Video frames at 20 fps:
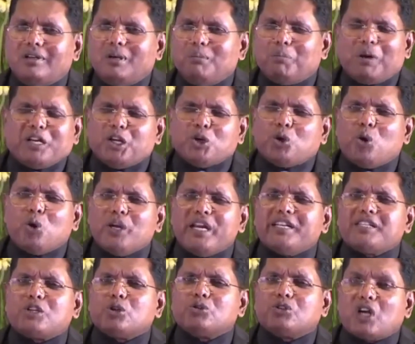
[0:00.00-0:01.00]
but you don't
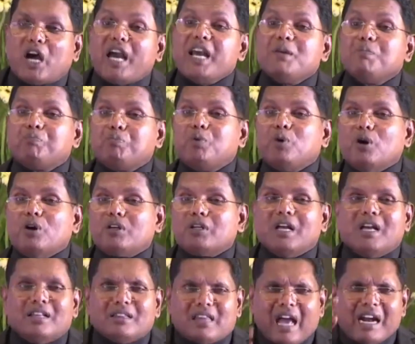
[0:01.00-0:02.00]
need to die poor.
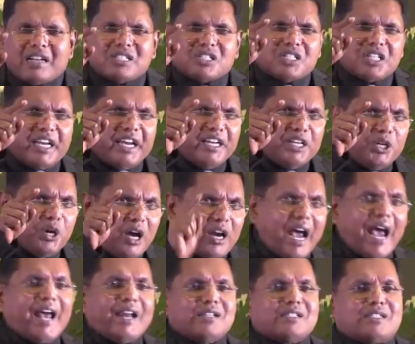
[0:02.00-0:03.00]
That's in your
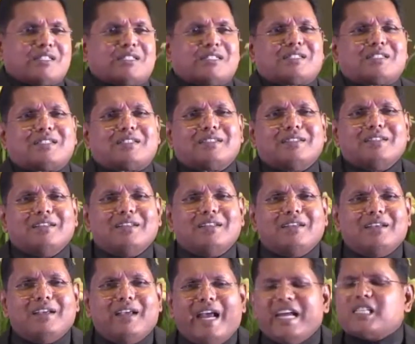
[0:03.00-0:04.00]
hands.
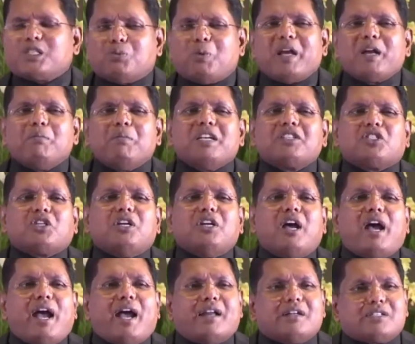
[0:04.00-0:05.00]
It's very much in your
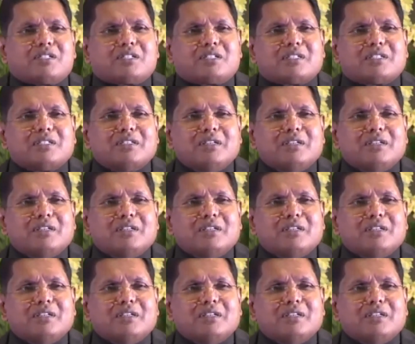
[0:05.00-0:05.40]
hands.